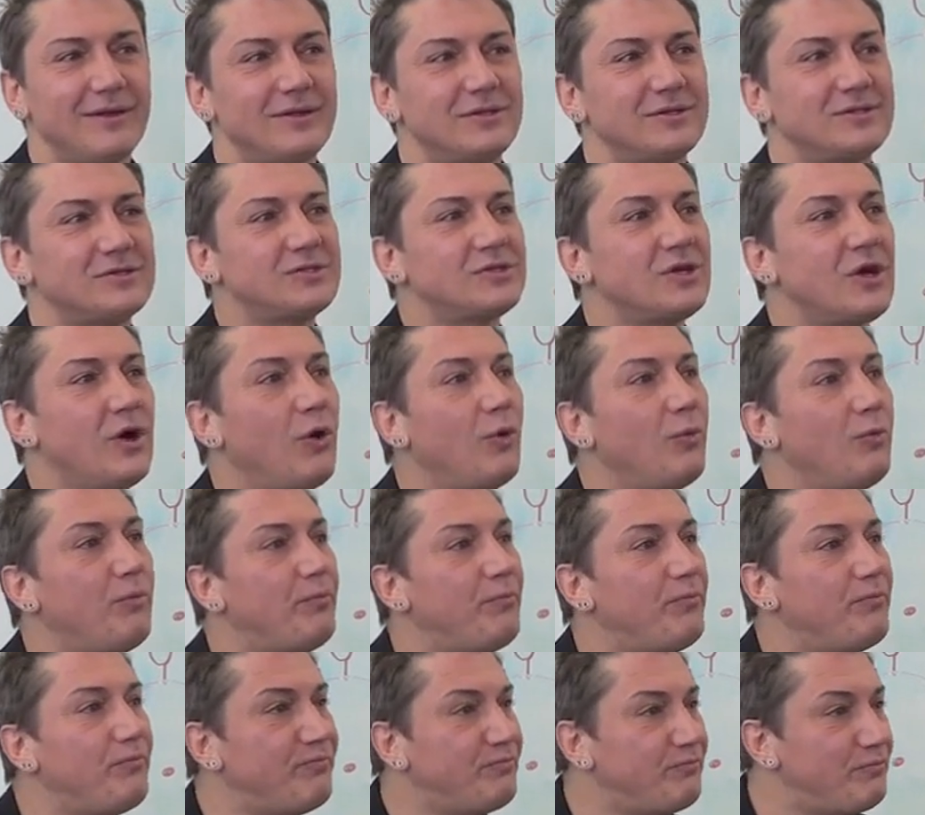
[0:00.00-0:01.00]
So
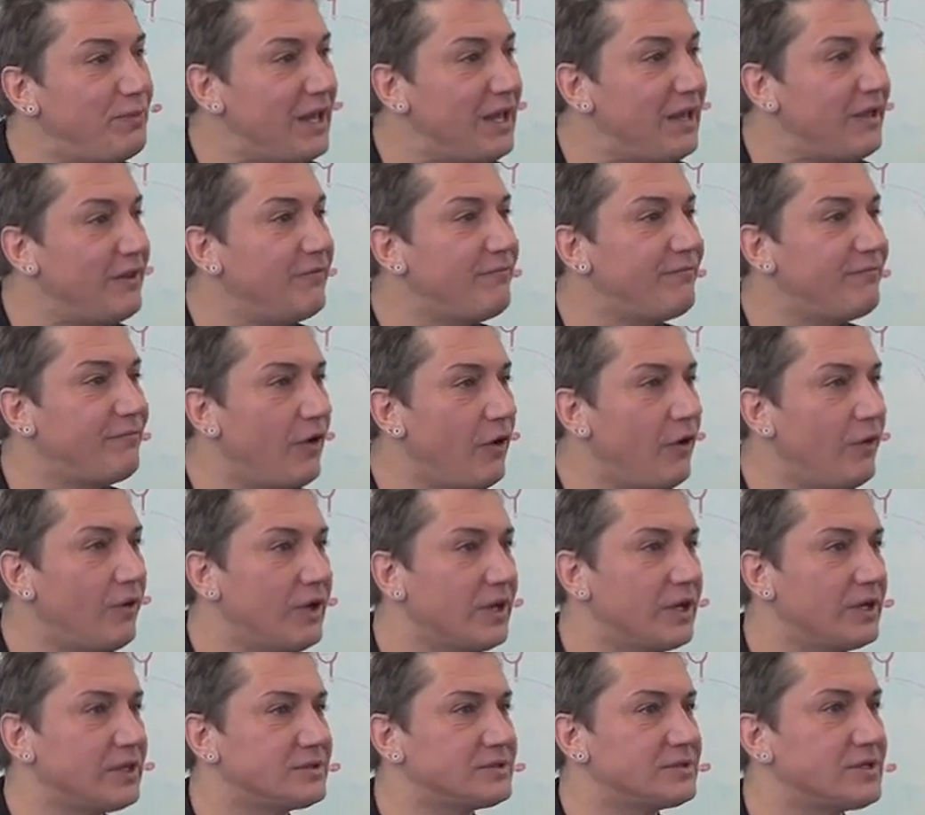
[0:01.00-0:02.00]
be
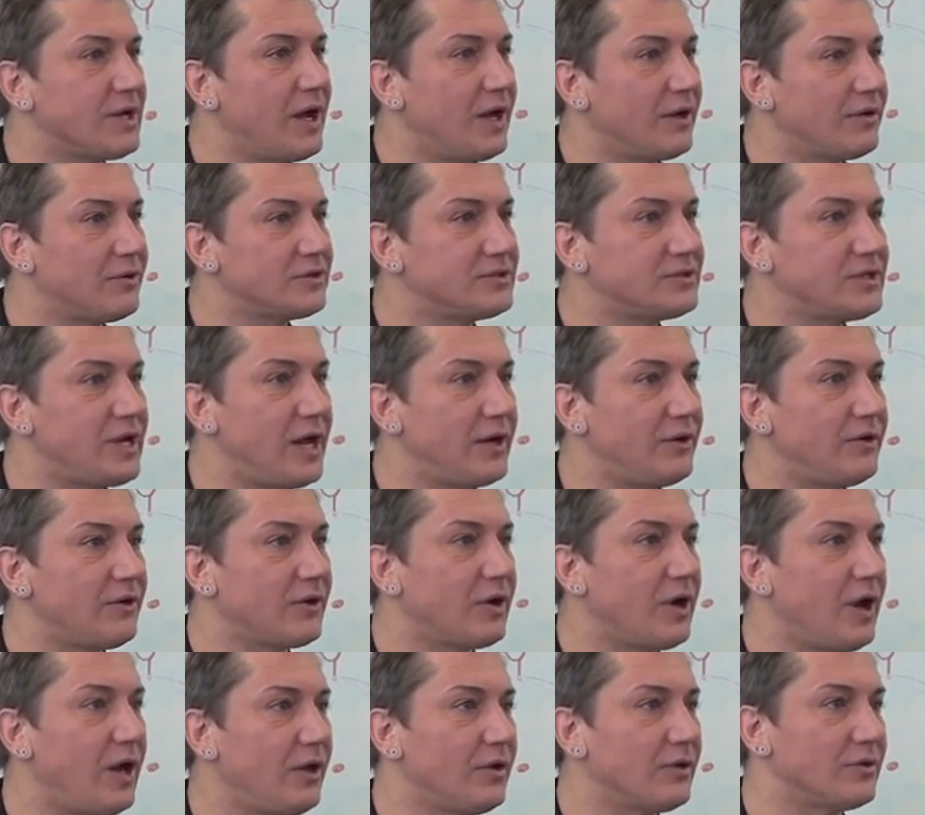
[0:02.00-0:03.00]
focused. Understand your
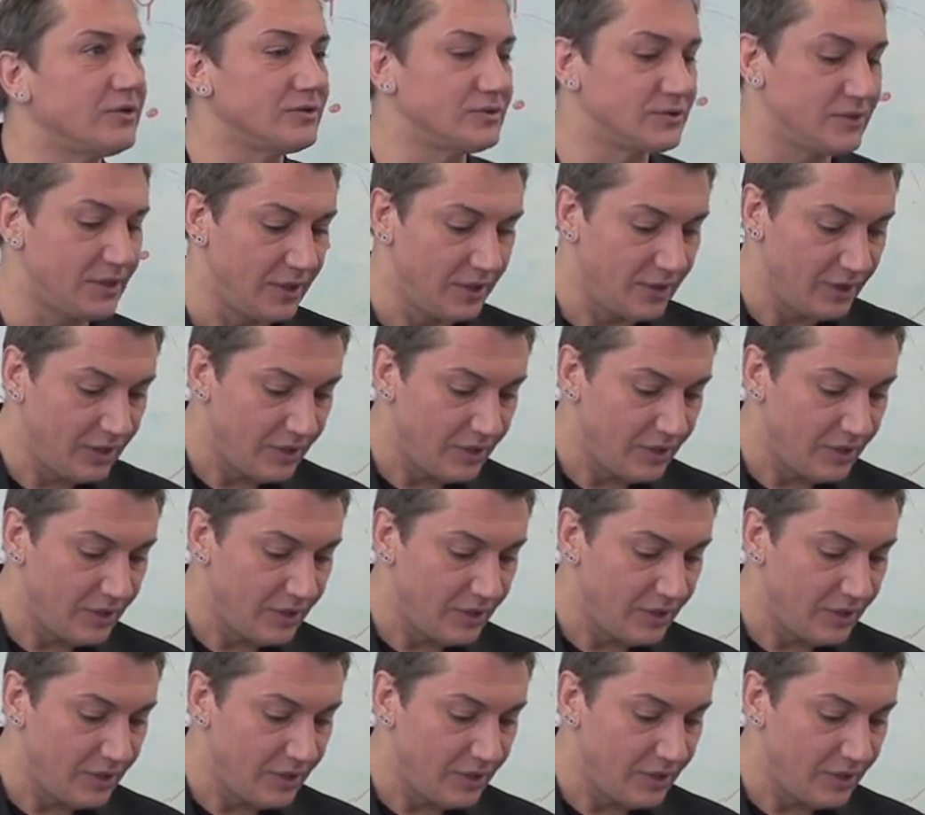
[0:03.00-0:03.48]
colors.